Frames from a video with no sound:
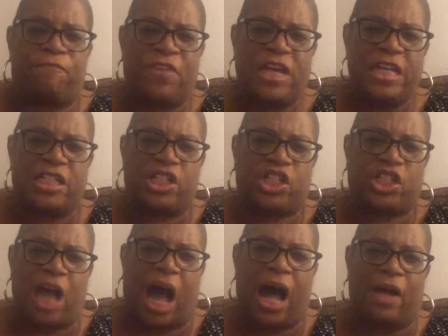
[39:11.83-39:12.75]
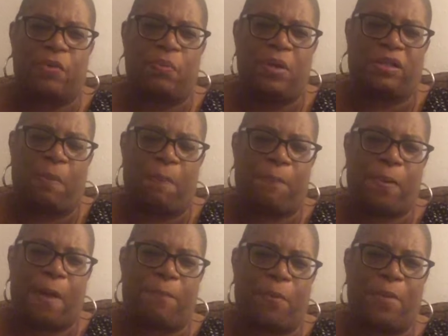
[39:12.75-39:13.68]
feet shod with the
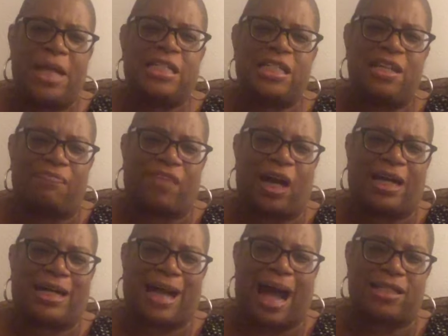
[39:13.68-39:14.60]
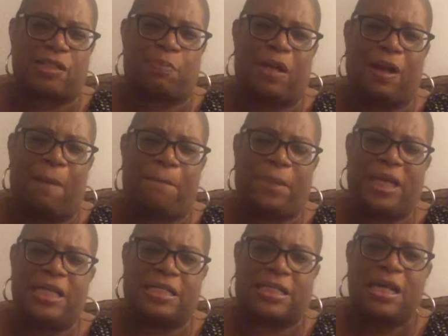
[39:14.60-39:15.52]
preparation of the gospel of
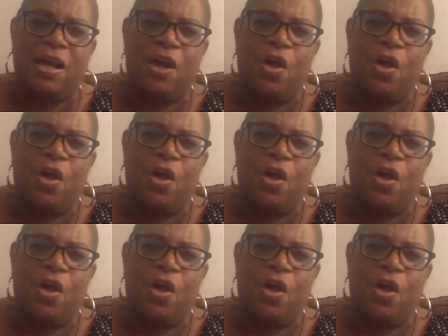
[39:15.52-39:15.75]
peace,